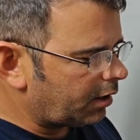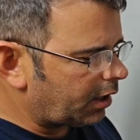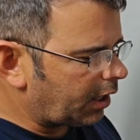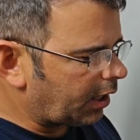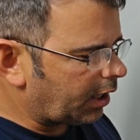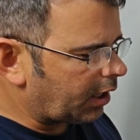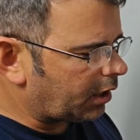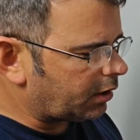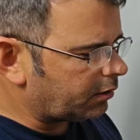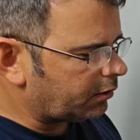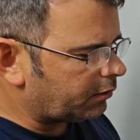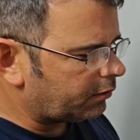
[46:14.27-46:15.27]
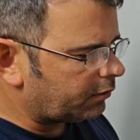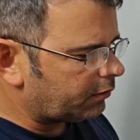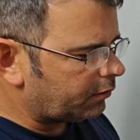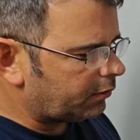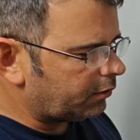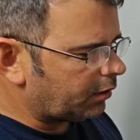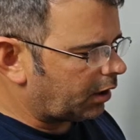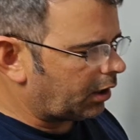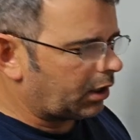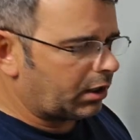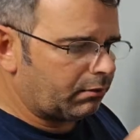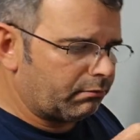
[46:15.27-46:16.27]
and
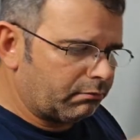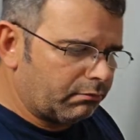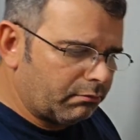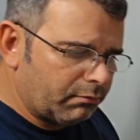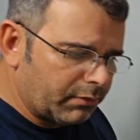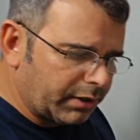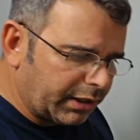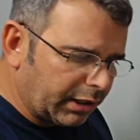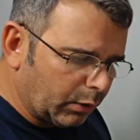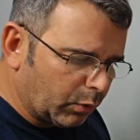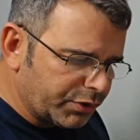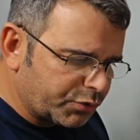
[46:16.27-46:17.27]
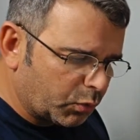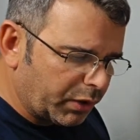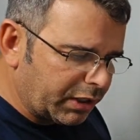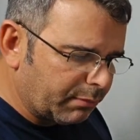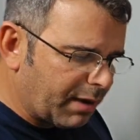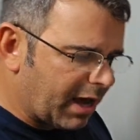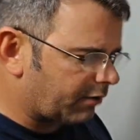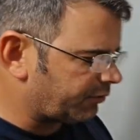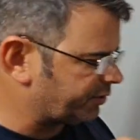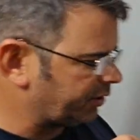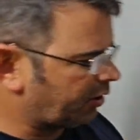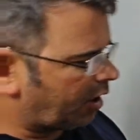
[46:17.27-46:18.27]
um, he was winning
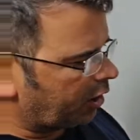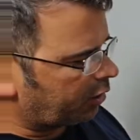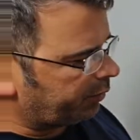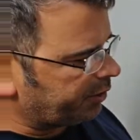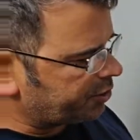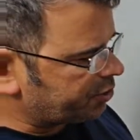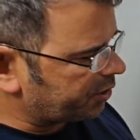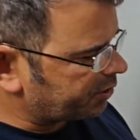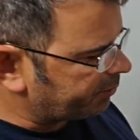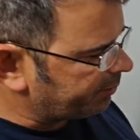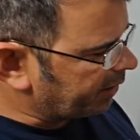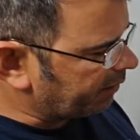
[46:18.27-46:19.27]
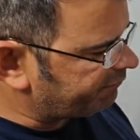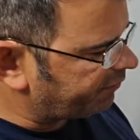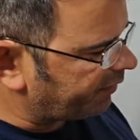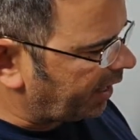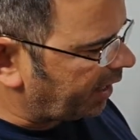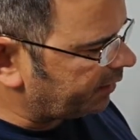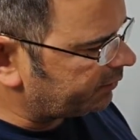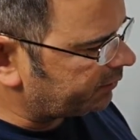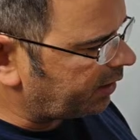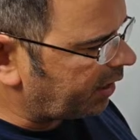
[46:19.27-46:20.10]
battles and conquering shit to make up for that.